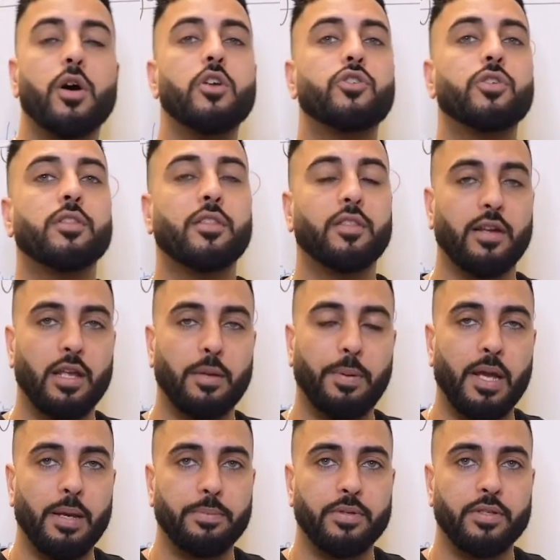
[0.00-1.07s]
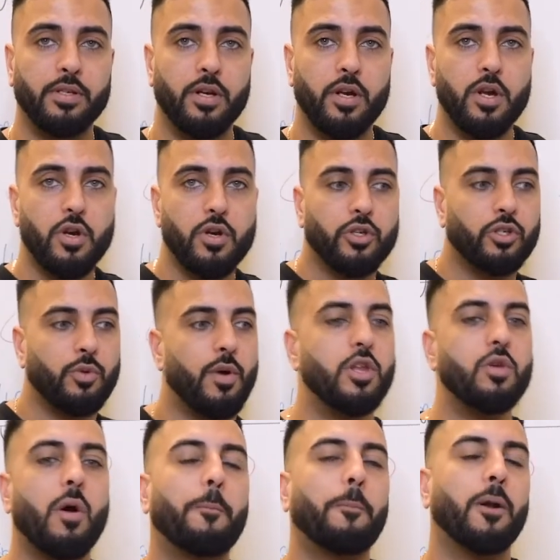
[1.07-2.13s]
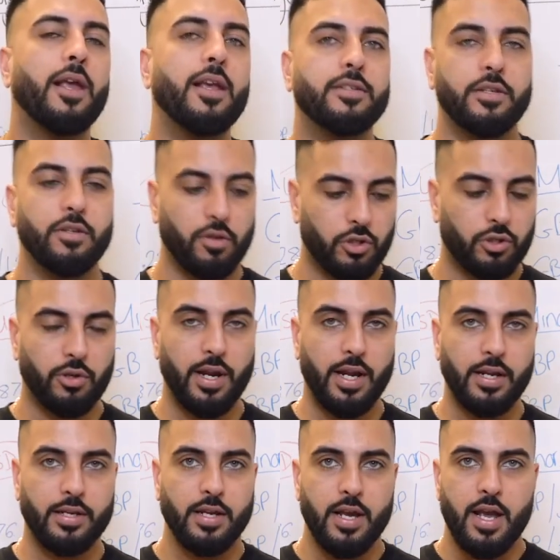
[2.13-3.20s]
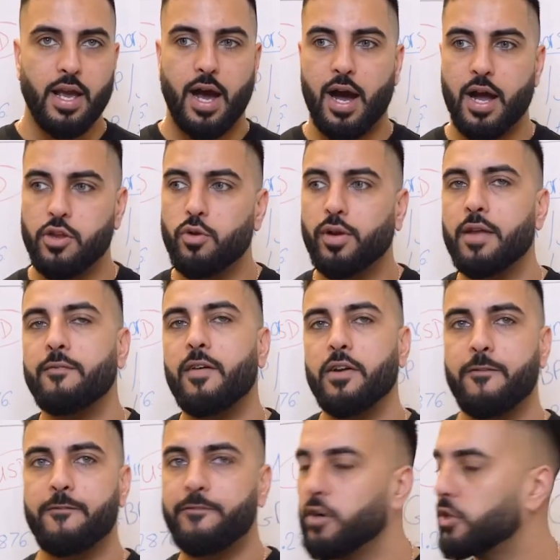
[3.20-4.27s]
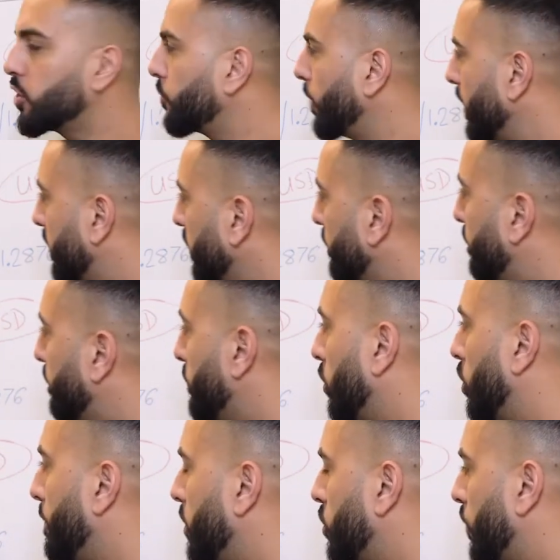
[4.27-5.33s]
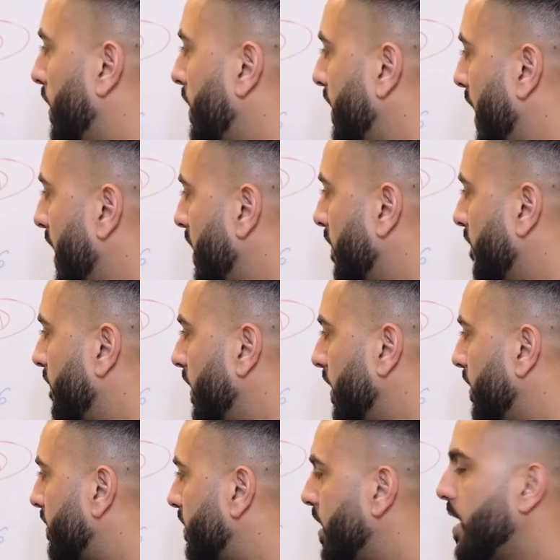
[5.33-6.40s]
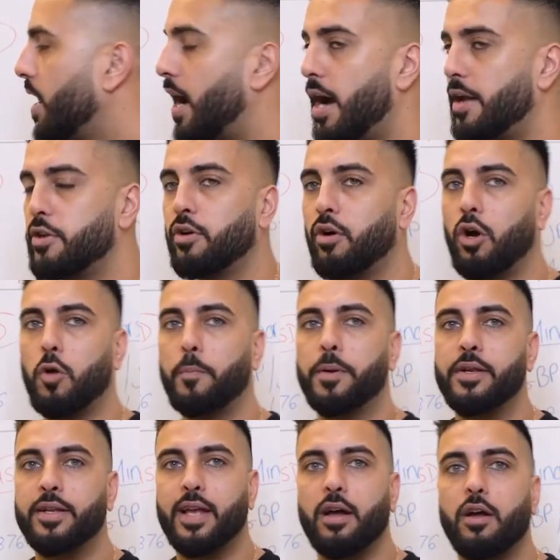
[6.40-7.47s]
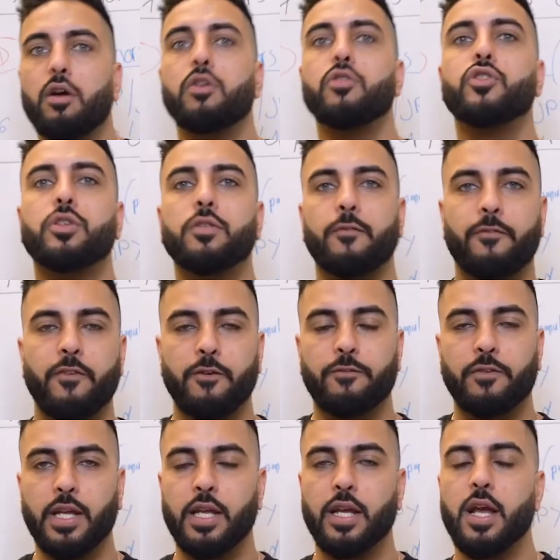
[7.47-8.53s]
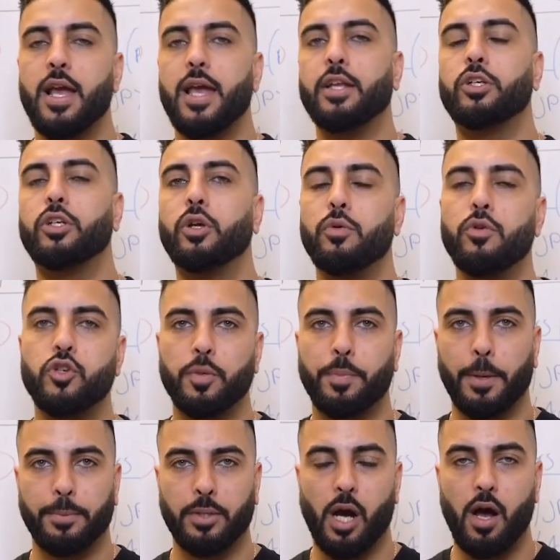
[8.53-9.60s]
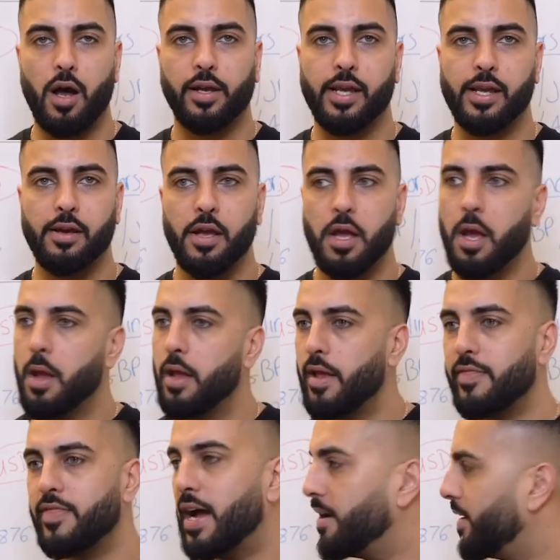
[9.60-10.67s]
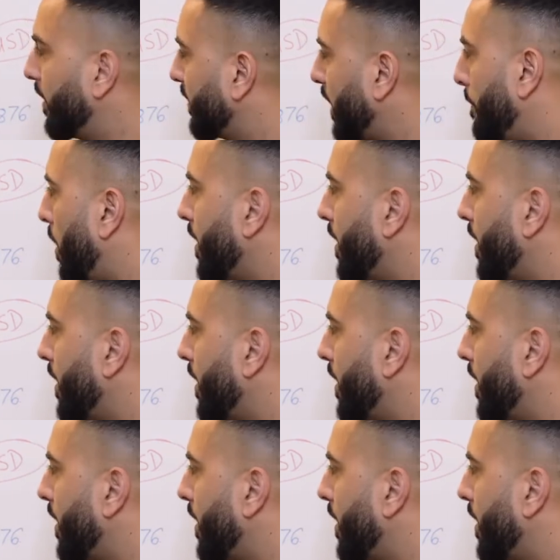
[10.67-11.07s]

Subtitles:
130 pips. So when you are placing your trade and you're getting very frustrated, you could be trading any of these and you're hoping to get 150, a 200 pip target, that